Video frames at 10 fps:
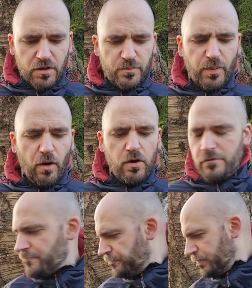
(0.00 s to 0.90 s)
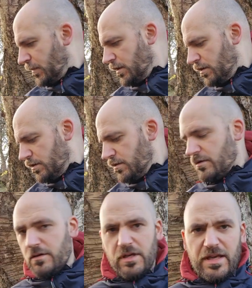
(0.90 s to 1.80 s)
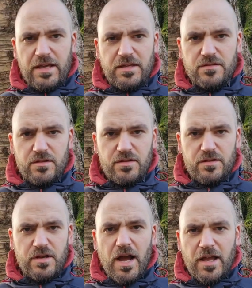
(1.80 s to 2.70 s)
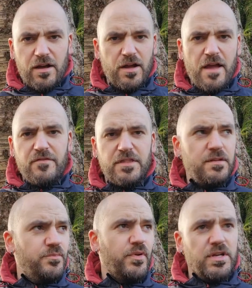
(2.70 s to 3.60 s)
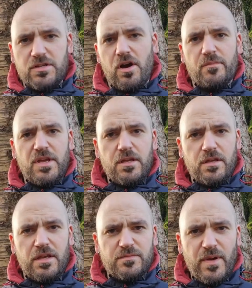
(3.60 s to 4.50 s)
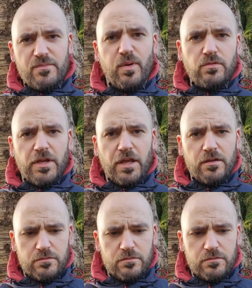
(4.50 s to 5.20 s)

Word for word: But it, like everything British Army, is a bit bulky.